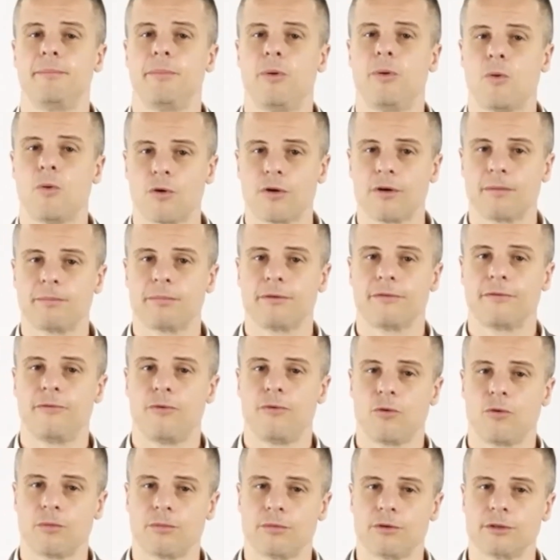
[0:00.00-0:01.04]
poor
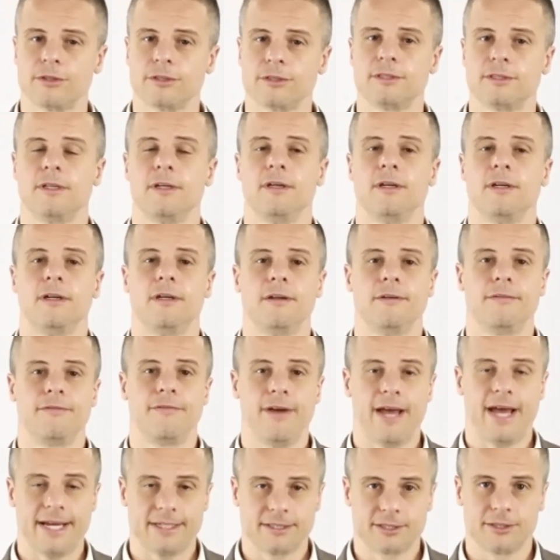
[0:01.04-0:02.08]
performers
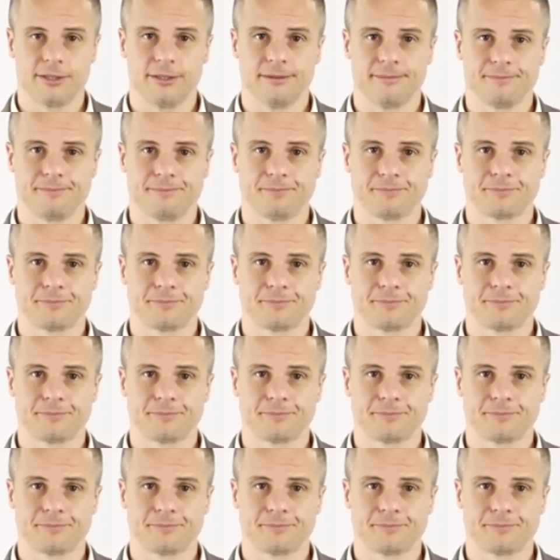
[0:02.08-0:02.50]
faster.